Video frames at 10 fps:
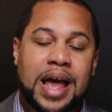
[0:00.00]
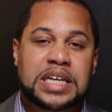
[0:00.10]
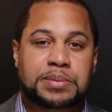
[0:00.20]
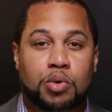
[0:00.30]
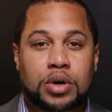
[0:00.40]

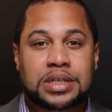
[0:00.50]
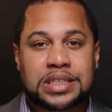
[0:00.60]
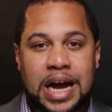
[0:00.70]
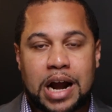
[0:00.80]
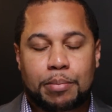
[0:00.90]
as more
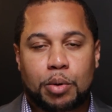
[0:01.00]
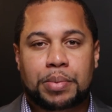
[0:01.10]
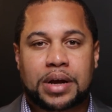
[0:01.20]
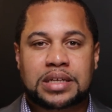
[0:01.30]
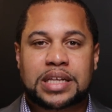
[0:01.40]
desirable
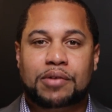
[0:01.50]
because they